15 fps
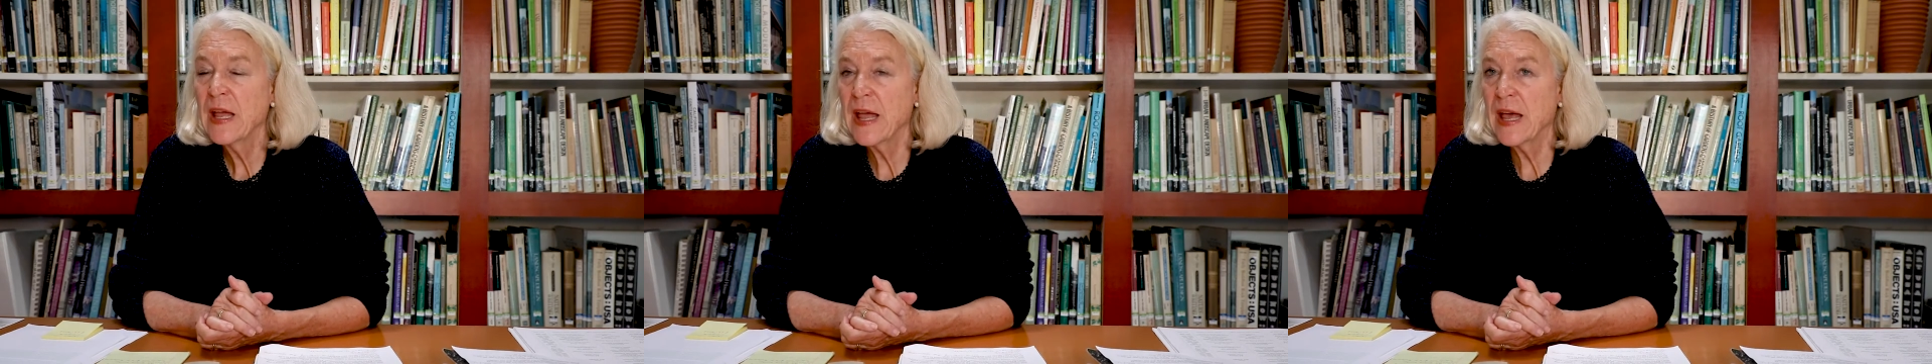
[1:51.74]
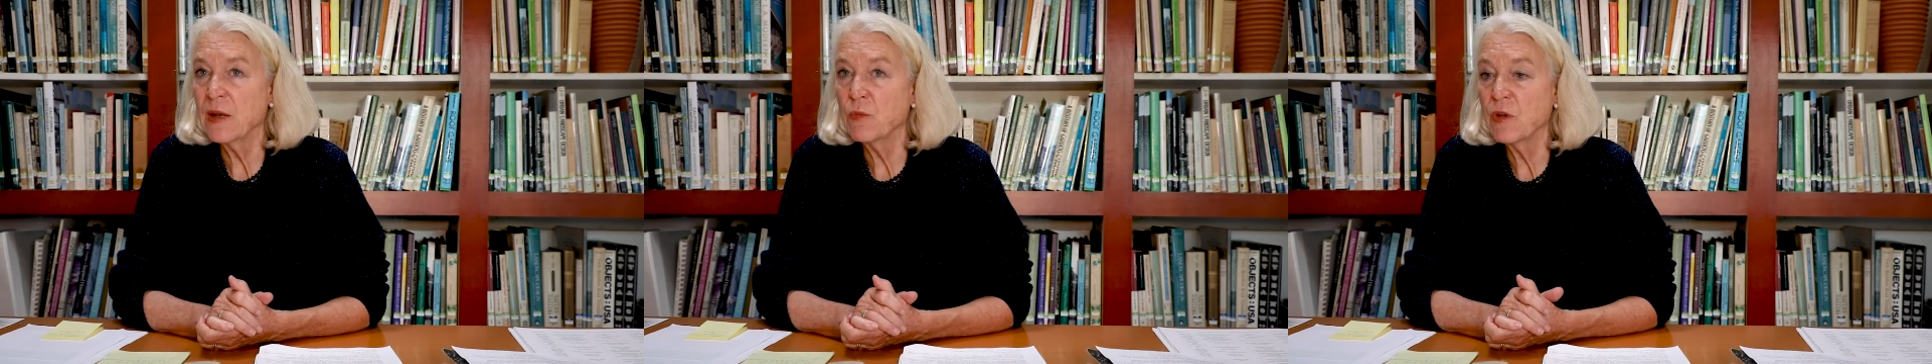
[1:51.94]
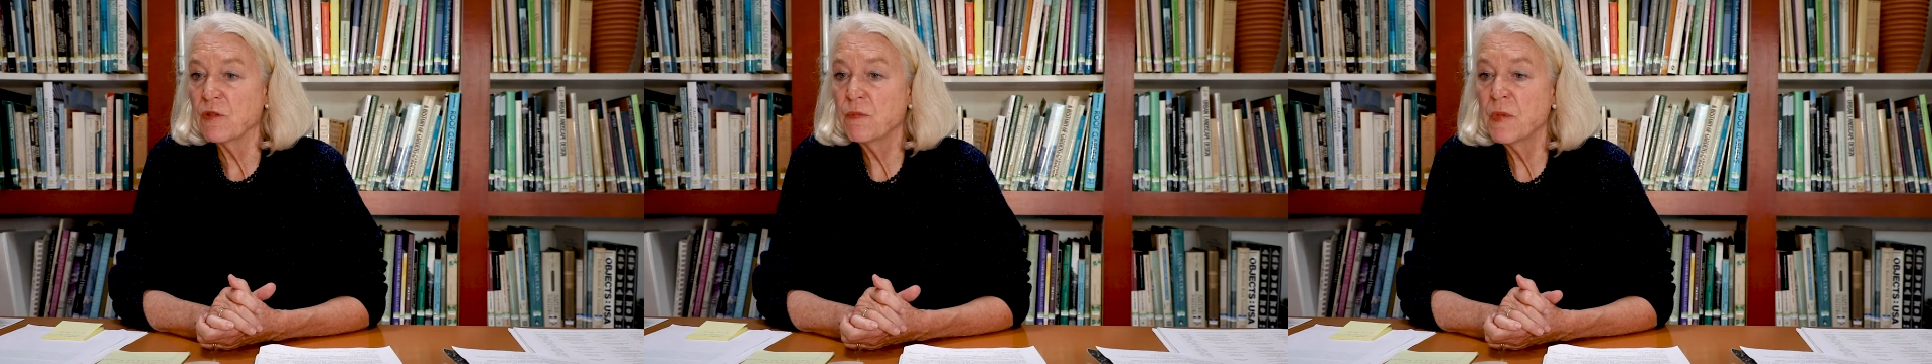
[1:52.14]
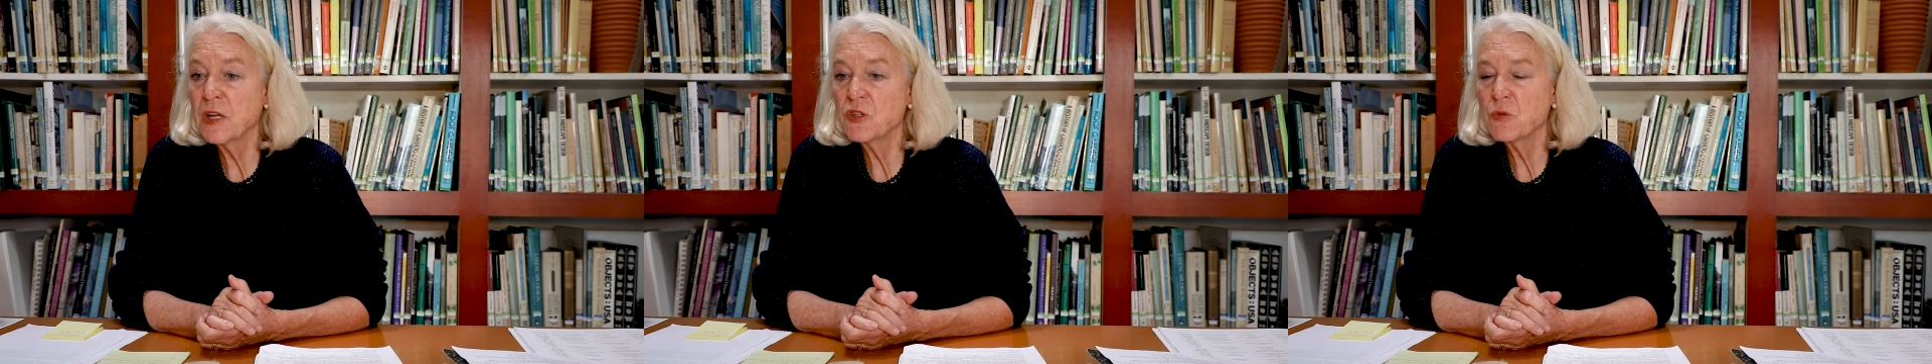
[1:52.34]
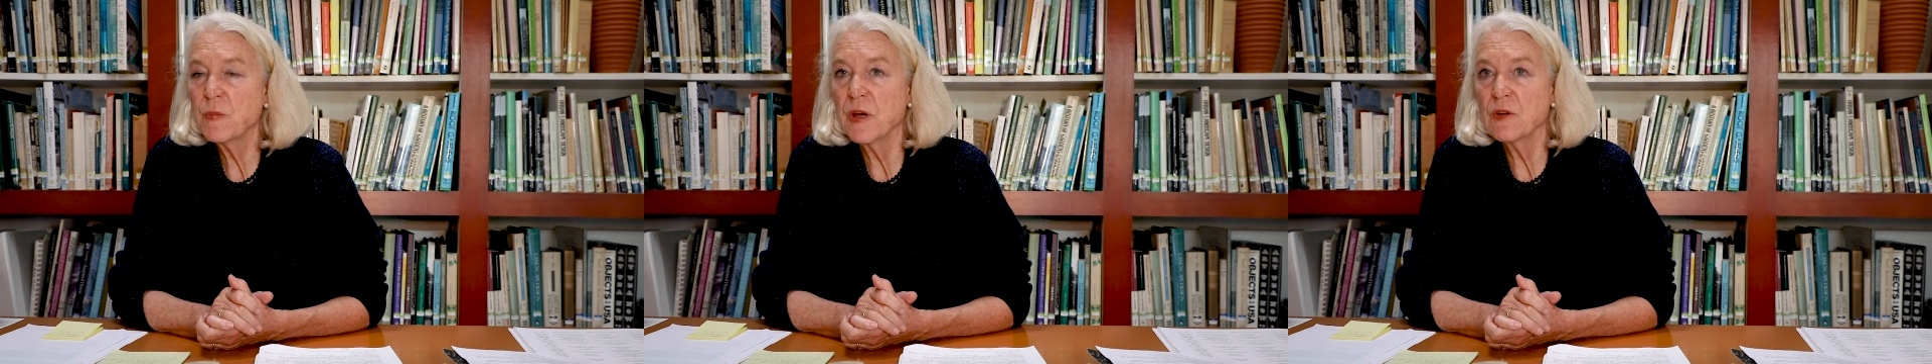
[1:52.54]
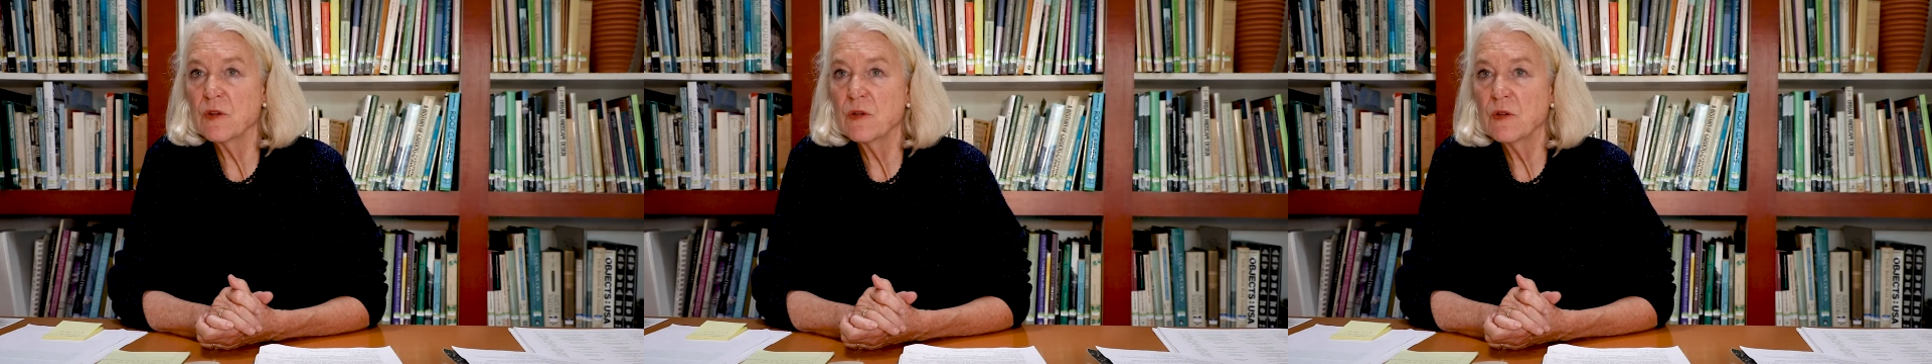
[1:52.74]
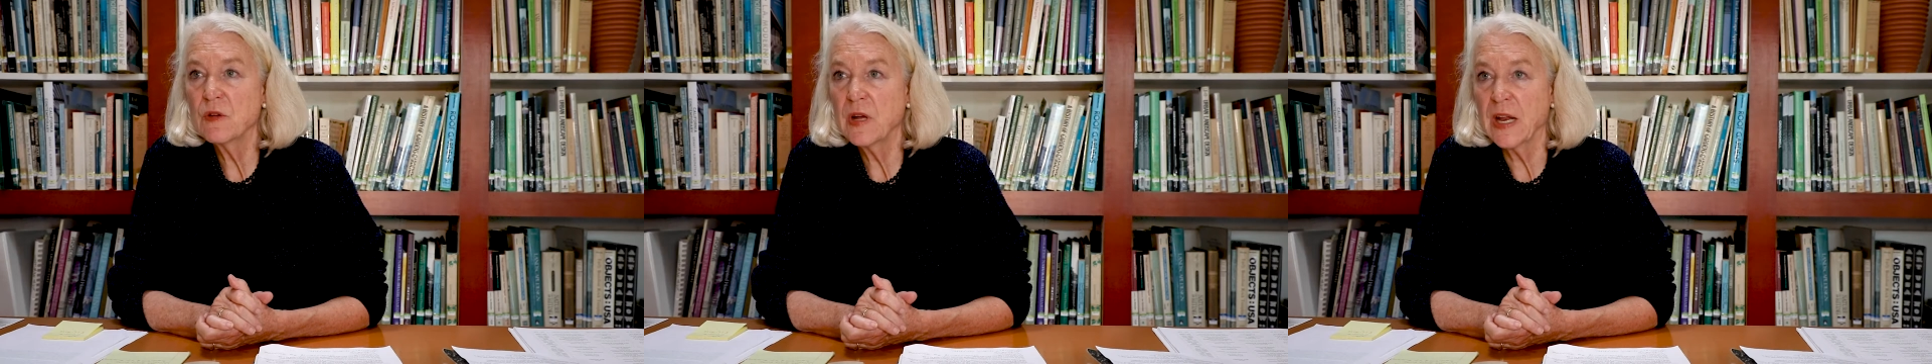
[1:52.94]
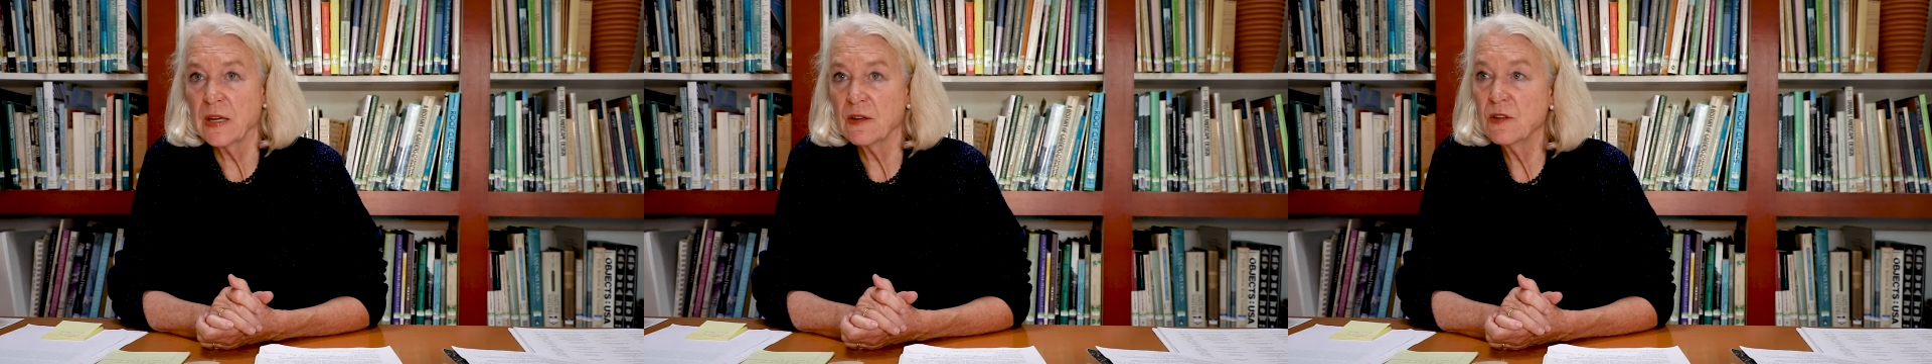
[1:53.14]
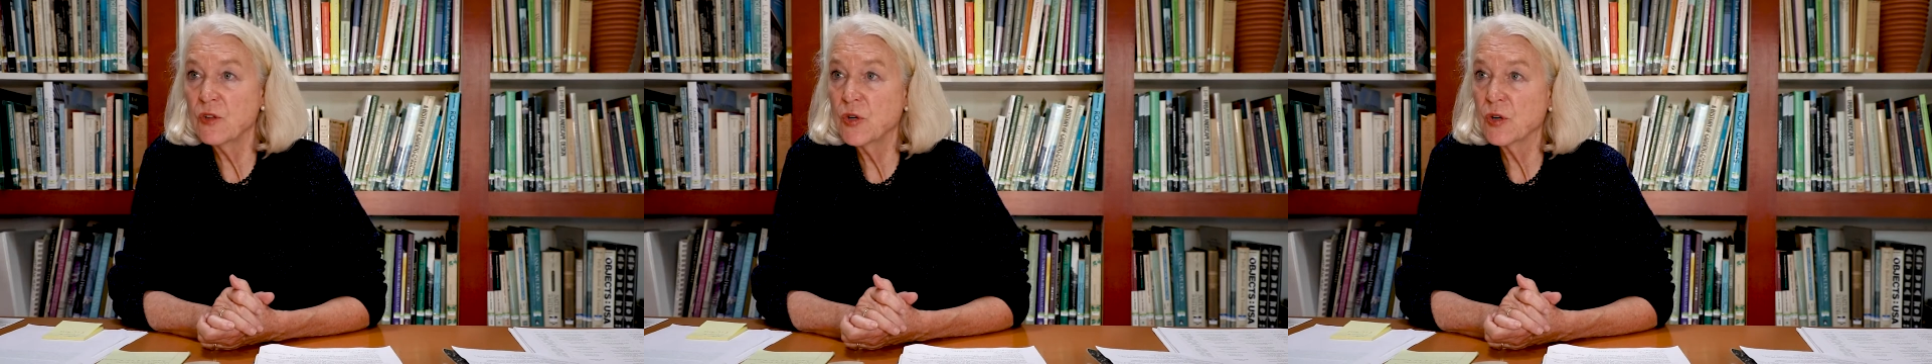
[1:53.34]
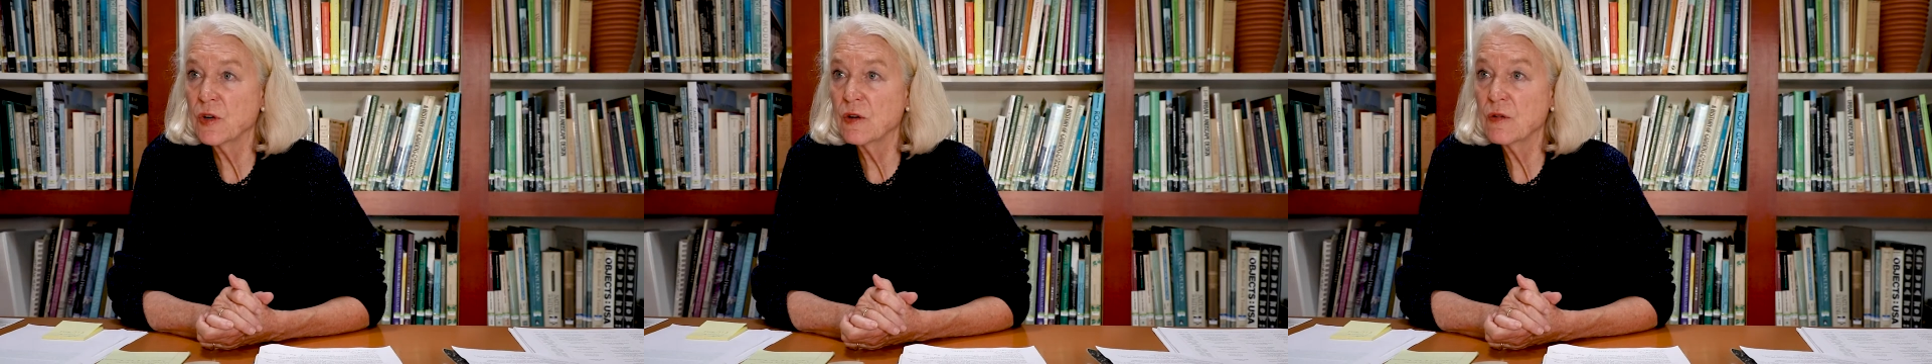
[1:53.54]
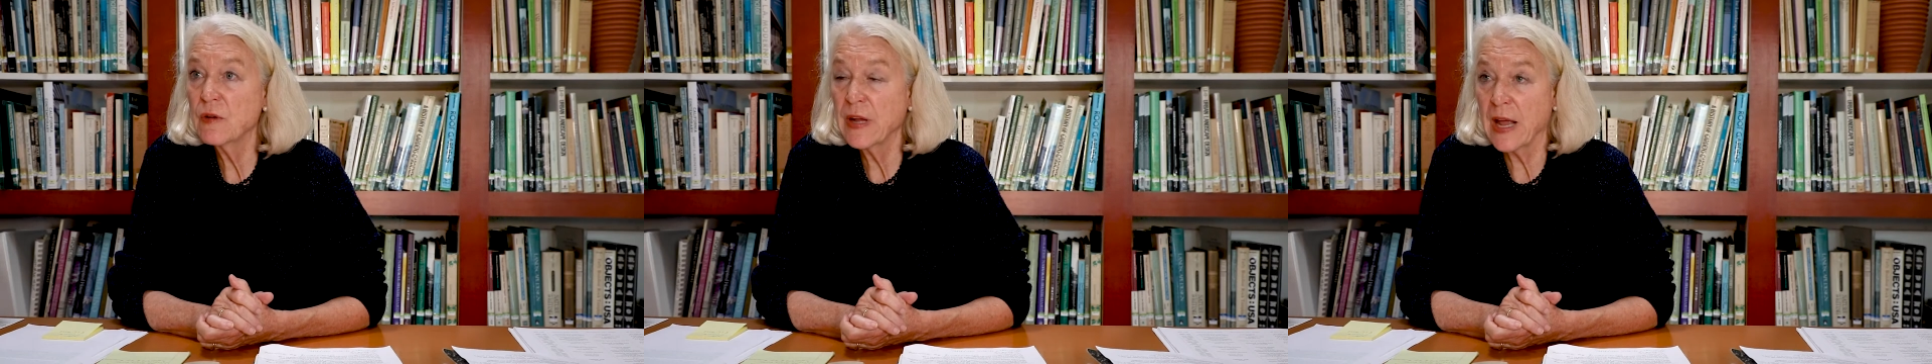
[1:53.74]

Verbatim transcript: and with much better and clearer